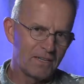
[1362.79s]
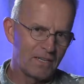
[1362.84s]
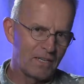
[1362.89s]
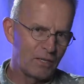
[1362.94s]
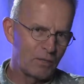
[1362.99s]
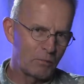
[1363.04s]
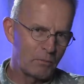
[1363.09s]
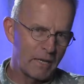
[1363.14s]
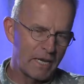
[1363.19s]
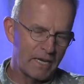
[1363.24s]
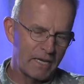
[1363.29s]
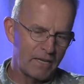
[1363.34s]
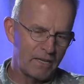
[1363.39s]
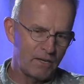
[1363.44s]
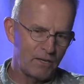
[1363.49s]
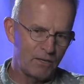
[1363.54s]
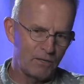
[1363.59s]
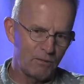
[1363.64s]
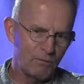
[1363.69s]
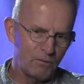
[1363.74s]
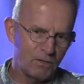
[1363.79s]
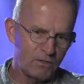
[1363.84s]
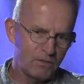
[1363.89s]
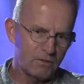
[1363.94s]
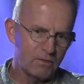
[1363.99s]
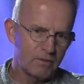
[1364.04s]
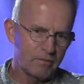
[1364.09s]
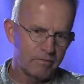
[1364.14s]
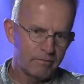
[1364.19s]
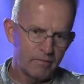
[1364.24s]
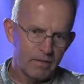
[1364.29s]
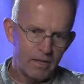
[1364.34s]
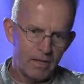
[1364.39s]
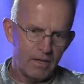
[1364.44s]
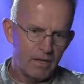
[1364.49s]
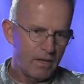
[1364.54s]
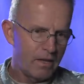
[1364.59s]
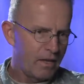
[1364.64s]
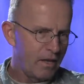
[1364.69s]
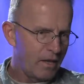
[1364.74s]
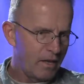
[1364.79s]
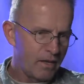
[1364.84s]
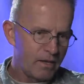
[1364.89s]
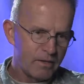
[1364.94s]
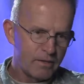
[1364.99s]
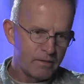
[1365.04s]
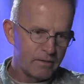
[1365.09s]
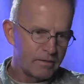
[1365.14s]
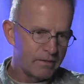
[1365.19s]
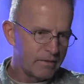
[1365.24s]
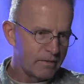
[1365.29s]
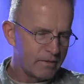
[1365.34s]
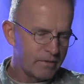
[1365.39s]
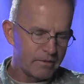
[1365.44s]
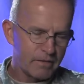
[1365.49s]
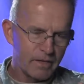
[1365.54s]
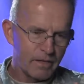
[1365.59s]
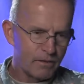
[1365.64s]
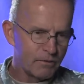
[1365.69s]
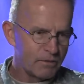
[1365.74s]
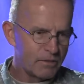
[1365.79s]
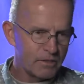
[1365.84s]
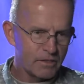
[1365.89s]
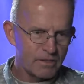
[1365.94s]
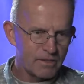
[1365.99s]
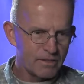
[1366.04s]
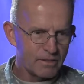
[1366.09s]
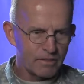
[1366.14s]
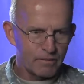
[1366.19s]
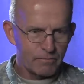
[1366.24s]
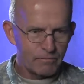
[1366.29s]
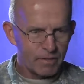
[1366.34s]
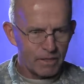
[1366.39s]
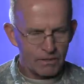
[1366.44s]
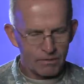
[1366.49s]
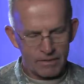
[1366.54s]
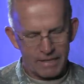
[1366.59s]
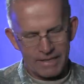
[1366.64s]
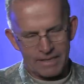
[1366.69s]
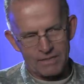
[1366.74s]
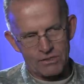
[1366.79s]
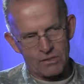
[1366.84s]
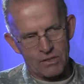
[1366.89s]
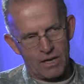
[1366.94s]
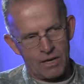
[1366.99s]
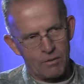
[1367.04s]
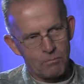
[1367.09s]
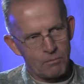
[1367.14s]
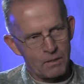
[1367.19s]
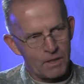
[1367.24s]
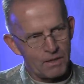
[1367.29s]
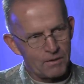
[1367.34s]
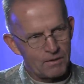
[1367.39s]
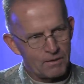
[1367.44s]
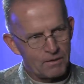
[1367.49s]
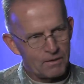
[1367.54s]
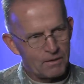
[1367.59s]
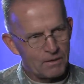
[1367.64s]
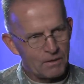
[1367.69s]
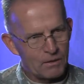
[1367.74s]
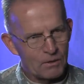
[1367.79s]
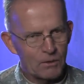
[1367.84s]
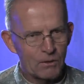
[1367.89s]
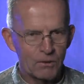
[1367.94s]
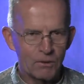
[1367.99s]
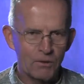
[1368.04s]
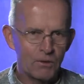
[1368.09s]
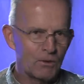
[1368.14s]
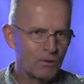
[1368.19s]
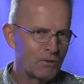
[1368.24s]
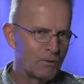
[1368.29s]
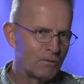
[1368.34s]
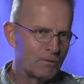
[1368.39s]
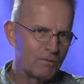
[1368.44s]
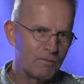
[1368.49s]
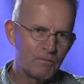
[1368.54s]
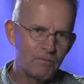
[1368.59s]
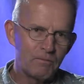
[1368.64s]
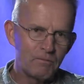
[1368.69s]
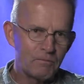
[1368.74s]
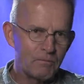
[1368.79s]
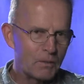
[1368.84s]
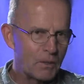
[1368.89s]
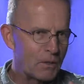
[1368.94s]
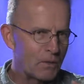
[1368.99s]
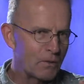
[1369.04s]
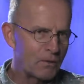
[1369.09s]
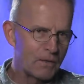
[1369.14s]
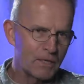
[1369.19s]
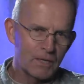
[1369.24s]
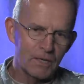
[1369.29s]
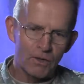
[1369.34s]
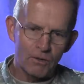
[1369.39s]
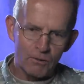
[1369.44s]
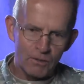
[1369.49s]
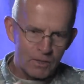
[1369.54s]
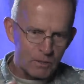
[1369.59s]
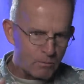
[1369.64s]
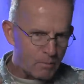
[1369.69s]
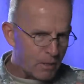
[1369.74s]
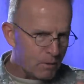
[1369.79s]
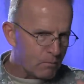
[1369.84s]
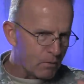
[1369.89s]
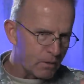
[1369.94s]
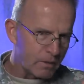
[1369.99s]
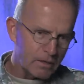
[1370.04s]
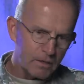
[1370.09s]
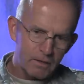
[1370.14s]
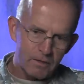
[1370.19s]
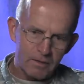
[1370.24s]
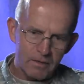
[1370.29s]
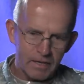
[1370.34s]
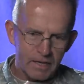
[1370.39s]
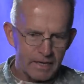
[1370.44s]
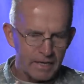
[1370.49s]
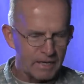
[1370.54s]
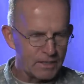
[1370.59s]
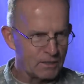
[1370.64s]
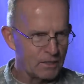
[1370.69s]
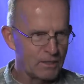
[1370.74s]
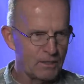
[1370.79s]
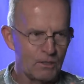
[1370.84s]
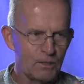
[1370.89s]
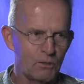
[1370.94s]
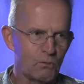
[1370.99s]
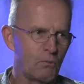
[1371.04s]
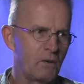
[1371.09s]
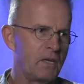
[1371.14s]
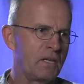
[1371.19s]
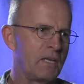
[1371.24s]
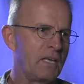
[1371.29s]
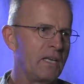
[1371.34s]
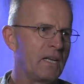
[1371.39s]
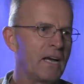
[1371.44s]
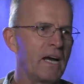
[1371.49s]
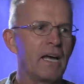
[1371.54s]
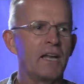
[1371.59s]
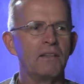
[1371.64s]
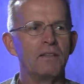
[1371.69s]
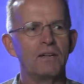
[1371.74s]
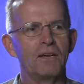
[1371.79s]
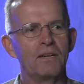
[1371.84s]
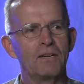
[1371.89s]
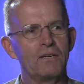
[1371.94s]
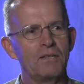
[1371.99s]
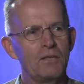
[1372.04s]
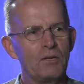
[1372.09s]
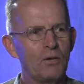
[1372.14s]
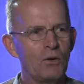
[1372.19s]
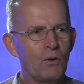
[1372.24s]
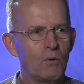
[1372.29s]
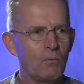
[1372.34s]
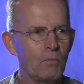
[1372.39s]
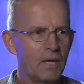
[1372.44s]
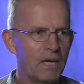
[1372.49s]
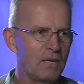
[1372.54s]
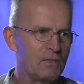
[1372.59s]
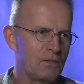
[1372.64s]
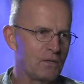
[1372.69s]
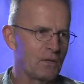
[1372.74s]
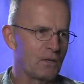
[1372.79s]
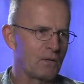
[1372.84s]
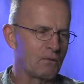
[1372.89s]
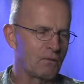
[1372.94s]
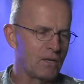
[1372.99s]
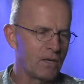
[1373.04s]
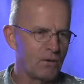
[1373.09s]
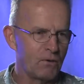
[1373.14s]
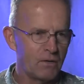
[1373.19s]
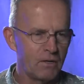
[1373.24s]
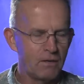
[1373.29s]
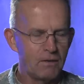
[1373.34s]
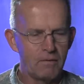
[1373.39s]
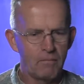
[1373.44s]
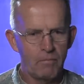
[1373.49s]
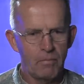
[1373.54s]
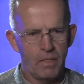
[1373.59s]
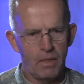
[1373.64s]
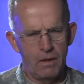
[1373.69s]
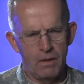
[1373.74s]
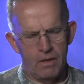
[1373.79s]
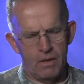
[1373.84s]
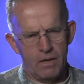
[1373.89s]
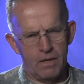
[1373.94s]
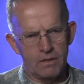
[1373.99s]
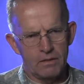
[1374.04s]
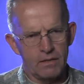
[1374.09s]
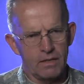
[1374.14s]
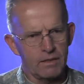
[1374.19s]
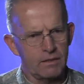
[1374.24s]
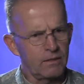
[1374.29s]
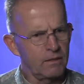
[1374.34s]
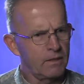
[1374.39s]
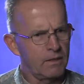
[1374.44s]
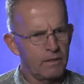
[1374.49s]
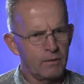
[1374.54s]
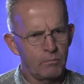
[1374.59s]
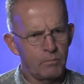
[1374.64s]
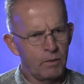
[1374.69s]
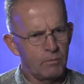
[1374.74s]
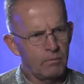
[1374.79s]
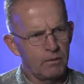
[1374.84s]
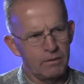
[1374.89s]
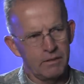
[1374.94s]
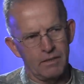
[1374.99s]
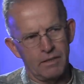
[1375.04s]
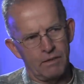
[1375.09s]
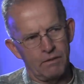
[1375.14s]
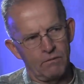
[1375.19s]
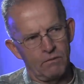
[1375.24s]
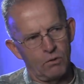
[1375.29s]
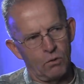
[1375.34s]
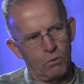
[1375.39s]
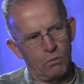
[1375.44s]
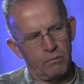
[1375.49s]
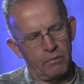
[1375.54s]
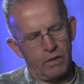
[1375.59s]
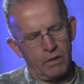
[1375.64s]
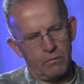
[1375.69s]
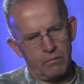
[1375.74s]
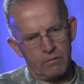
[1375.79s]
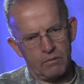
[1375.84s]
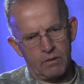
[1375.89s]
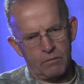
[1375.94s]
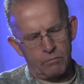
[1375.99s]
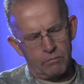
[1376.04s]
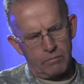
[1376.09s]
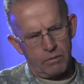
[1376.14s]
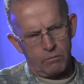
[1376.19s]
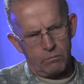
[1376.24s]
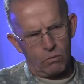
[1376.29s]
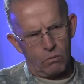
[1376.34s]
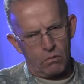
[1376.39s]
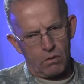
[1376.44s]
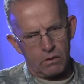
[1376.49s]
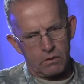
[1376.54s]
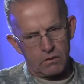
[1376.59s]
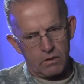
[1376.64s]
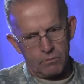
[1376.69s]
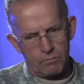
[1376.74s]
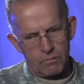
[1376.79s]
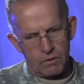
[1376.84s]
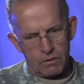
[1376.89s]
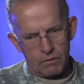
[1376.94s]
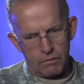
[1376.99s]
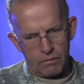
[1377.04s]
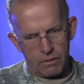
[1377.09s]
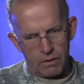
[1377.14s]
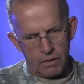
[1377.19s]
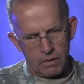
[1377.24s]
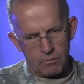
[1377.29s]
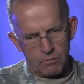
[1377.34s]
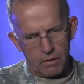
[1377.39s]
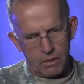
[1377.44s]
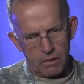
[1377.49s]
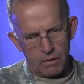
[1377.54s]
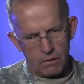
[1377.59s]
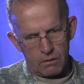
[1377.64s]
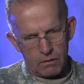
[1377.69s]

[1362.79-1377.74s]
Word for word: I look back at it, it was, I was just a, I was like a zombie, you know, no, you know, you got all these people here. Actually, I just wanted to get out of there, you know, but I stuck around. I talked to a lot of people didn't even know me. A couple people walked up there and thanked me.